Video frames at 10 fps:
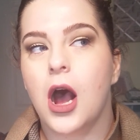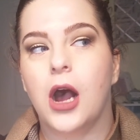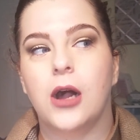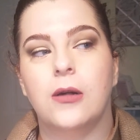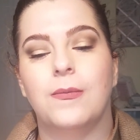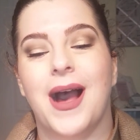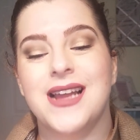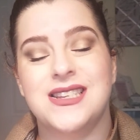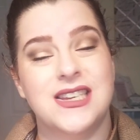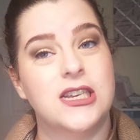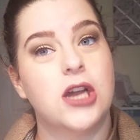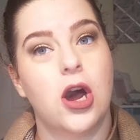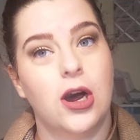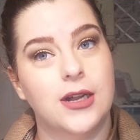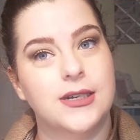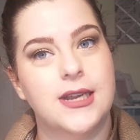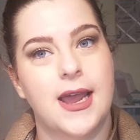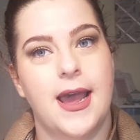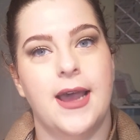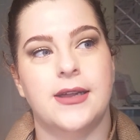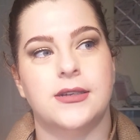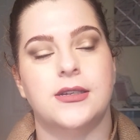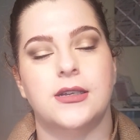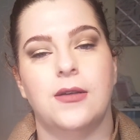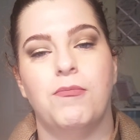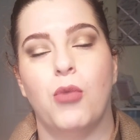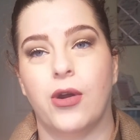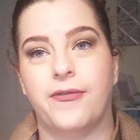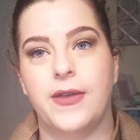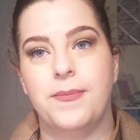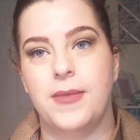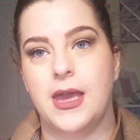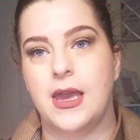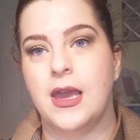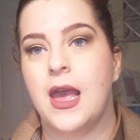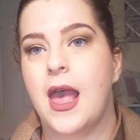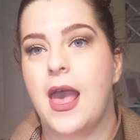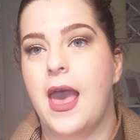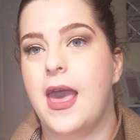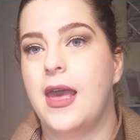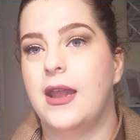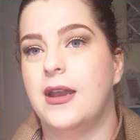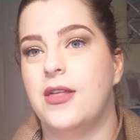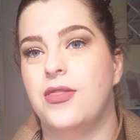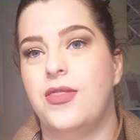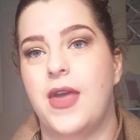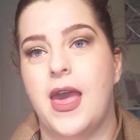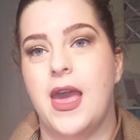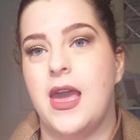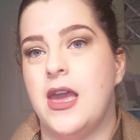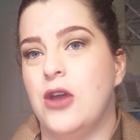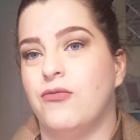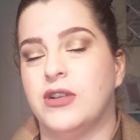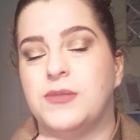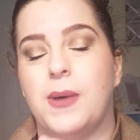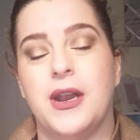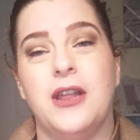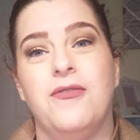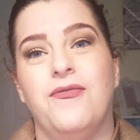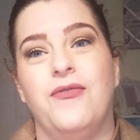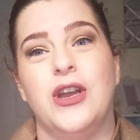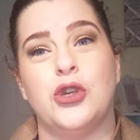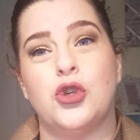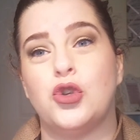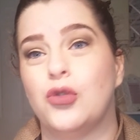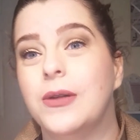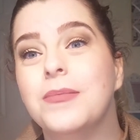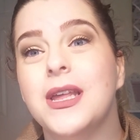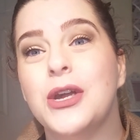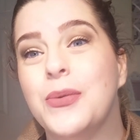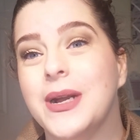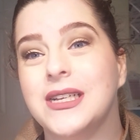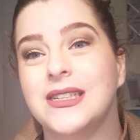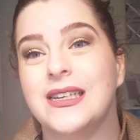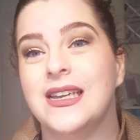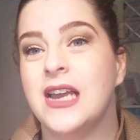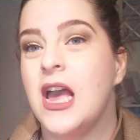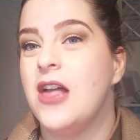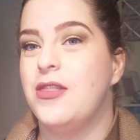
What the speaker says: I did contact MorpheMe, and they responded extremely quickly.